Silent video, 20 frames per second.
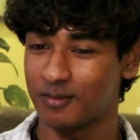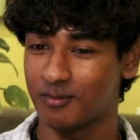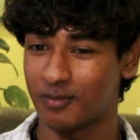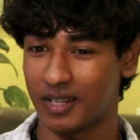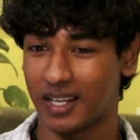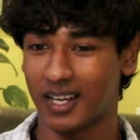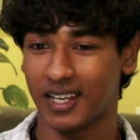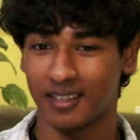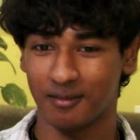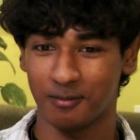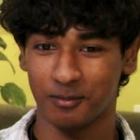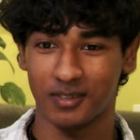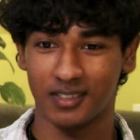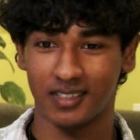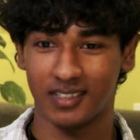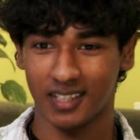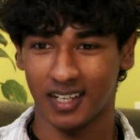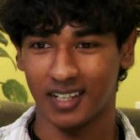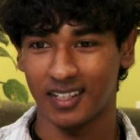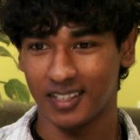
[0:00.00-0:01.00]
when I was
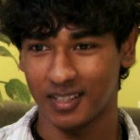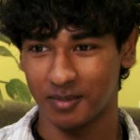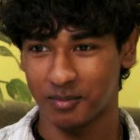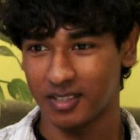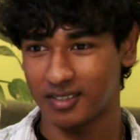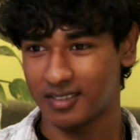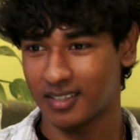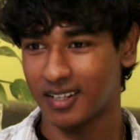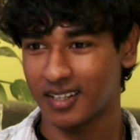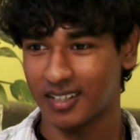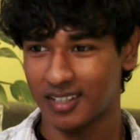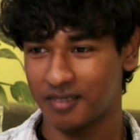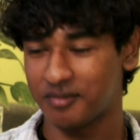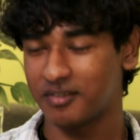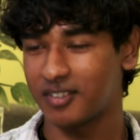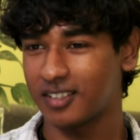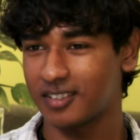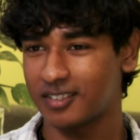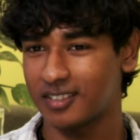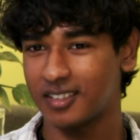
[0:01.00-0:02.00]
studying my second year and
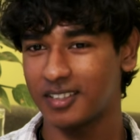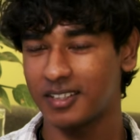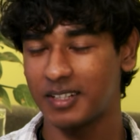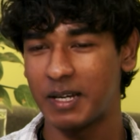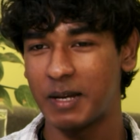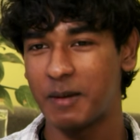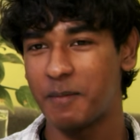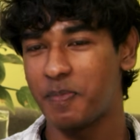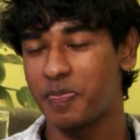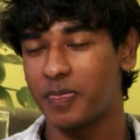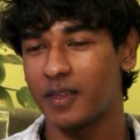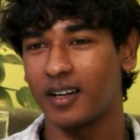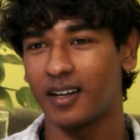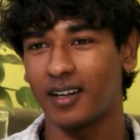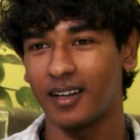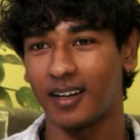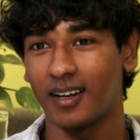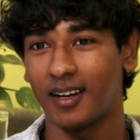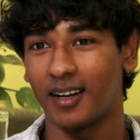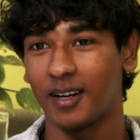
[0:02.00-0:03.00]
first year.
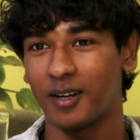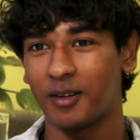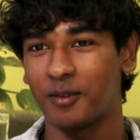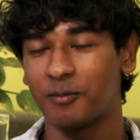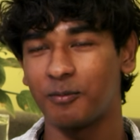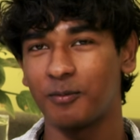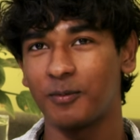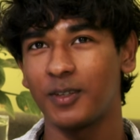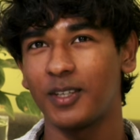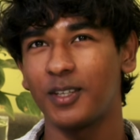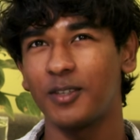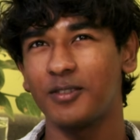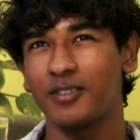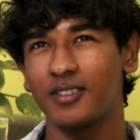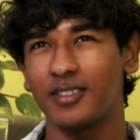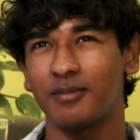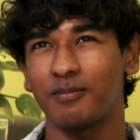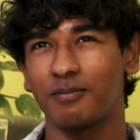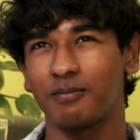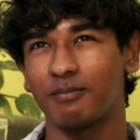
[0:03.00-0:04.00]
We use
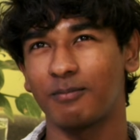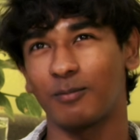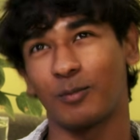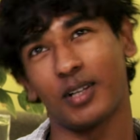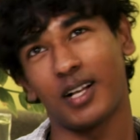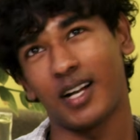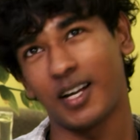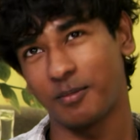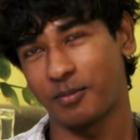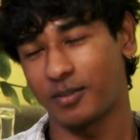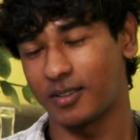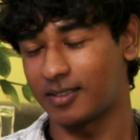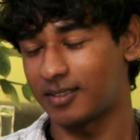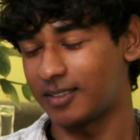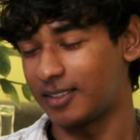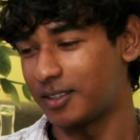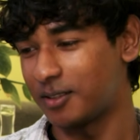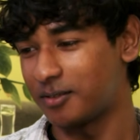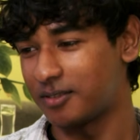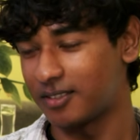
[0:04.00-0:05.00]
it, well, I
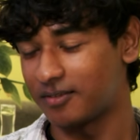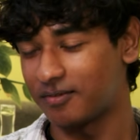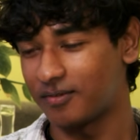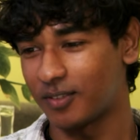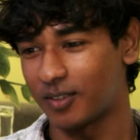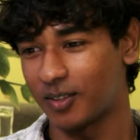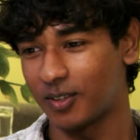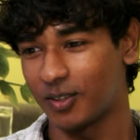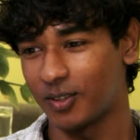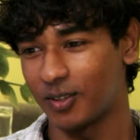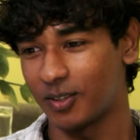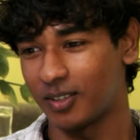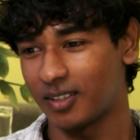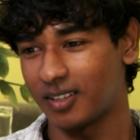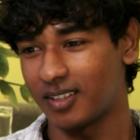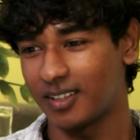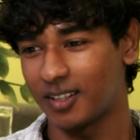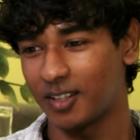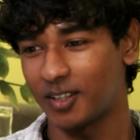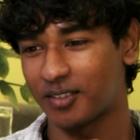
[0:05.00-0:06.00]
personally use it for
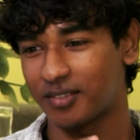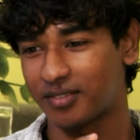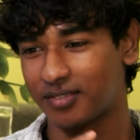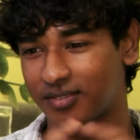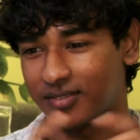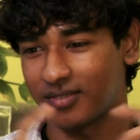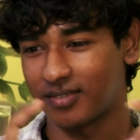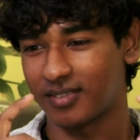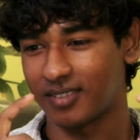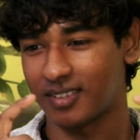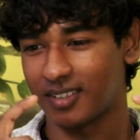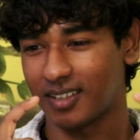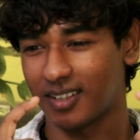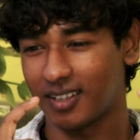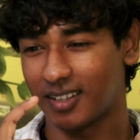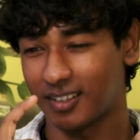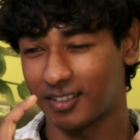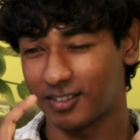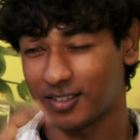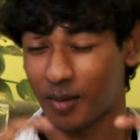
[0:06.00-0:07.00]
a lot
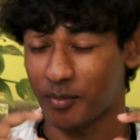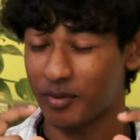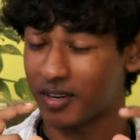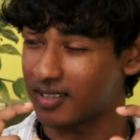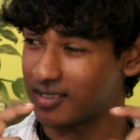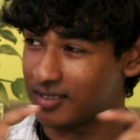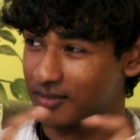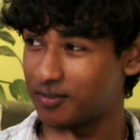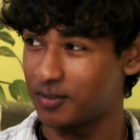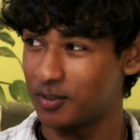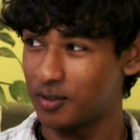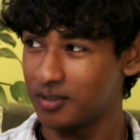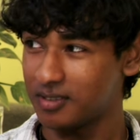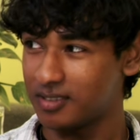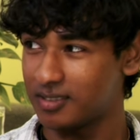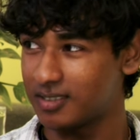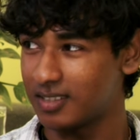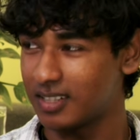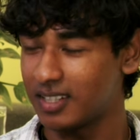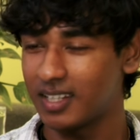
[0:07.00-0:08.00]
of summarizing for
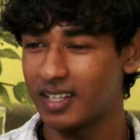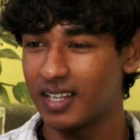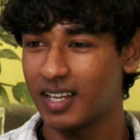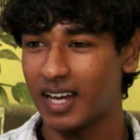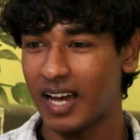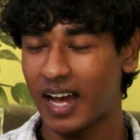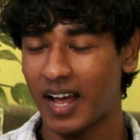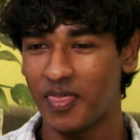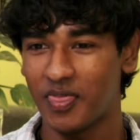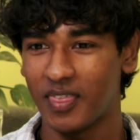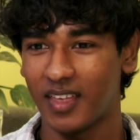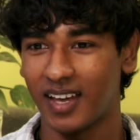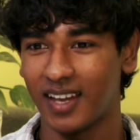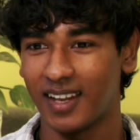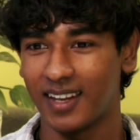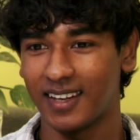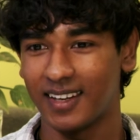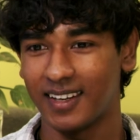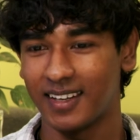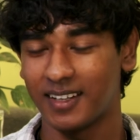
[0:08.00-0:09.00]
notes. And
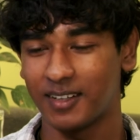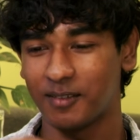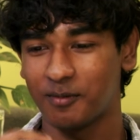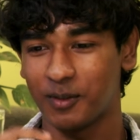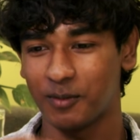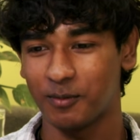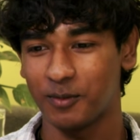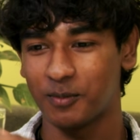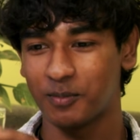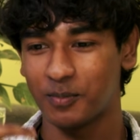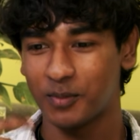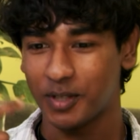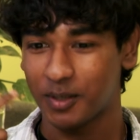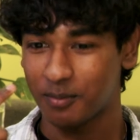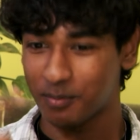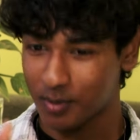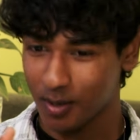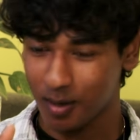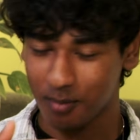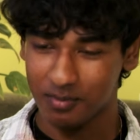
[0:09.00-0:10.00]
then we would put a
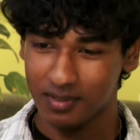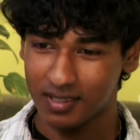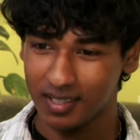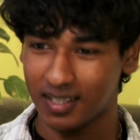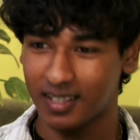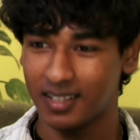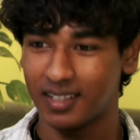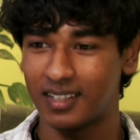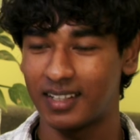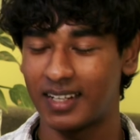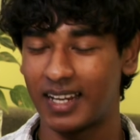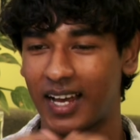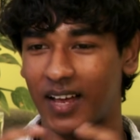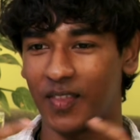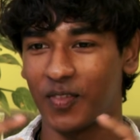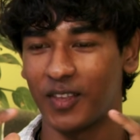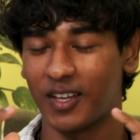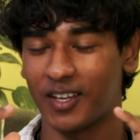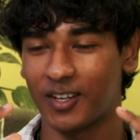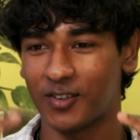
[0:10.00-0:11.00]
prompt in
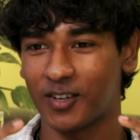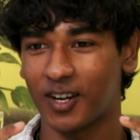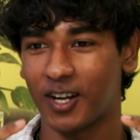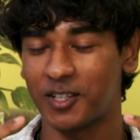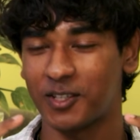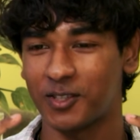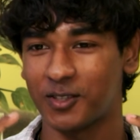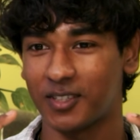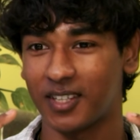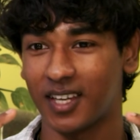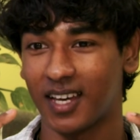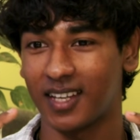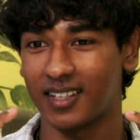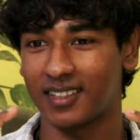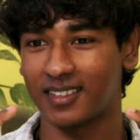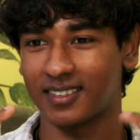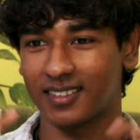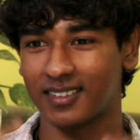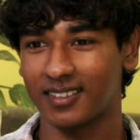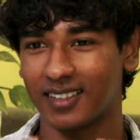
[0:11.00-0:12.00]
and then try to